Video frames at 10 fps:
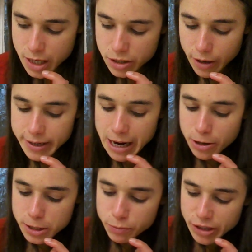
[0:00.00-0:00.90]
So I now
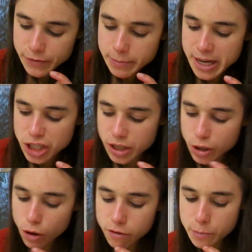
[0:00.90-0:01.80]
have to briefly mention
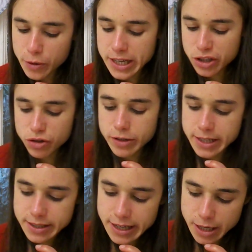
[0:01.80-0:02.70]
the Horrible History
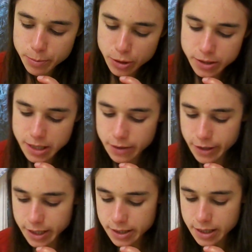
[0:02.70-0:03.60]
sticker book
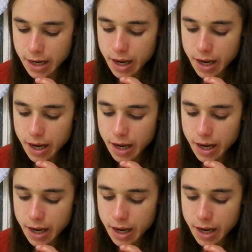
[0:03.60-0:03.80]
series.